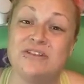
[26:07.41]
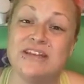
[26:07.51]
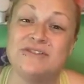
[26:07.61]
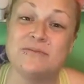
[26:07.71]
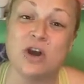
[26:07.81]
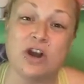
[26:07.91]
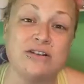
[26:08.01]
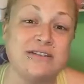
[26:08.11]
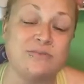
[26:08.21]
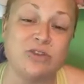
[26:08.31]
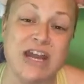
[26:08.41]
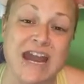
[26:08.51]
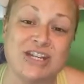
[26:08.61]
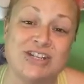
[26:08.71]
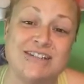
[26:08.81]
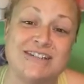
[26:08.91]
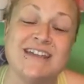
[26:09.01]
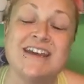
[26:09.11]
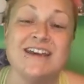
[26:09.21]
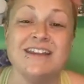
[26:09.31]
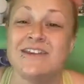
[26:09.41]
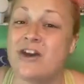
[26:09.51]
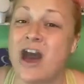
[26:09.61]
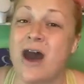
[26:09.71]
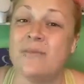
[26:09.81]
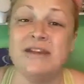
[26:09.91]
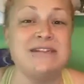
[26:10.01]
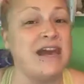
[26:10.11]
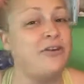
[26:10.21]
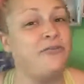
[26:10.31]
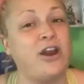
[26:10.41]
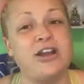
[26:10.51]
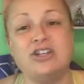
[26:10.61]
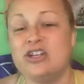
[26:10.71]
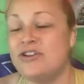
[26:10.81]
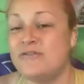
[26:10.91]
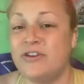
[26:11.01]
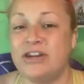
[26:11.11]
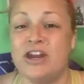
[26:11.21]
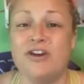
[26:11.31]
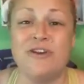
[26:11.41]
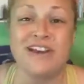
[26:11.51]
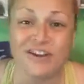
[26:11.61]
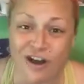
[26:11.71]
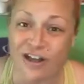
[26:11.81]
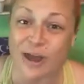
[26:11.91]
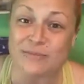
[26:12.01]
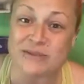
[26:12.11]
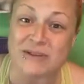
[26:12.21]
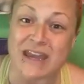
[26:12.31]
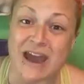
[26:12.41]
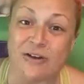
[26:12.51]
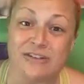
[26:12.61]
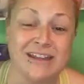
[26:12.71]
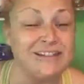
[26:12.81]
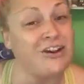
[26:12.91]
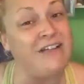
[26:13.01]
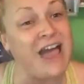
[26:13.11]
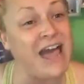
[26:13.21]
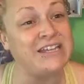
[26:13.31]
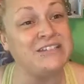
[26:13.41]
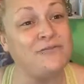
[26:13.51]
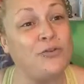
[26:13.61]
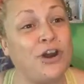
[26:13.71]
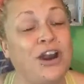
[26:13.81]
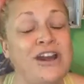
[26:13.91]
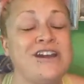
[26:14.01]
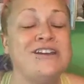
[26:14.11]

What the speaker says: Leave some hearts, some reactions, leave a comment, tag a friend, share the video. It all helps me out. That's all I ask for.